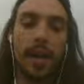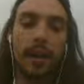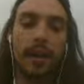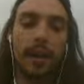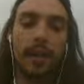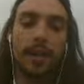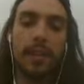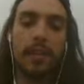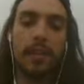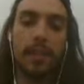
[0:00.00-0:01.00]
anything that
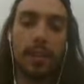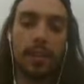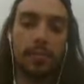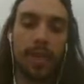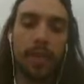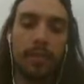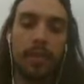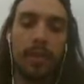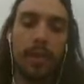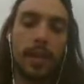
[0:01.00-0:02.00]
is a
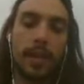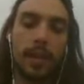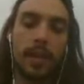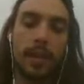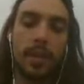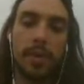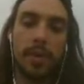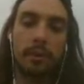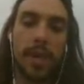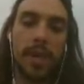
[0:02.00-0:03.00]
wavelength is going to
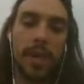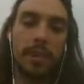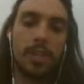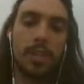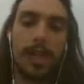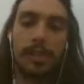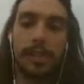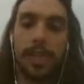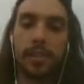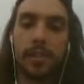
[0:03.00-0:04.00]
be radiation energy.